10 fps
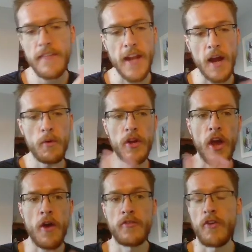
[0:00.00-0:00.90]
Then I want to
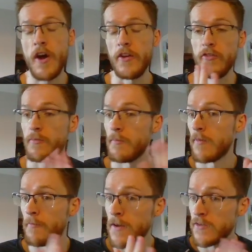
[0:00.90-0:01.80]
go and try and do some
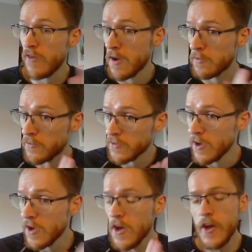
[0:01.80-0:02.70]
of my trials.
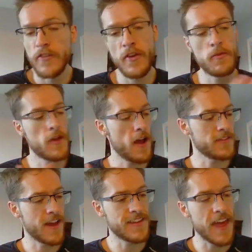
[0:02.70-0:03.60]
So, guys,
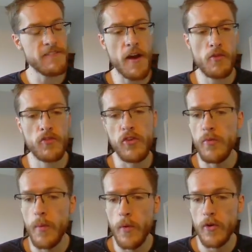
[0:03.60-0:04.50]
I gave out two
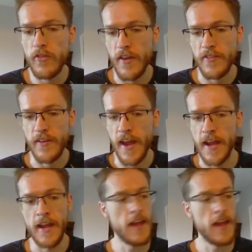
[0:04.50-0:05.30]
rewards yesterday.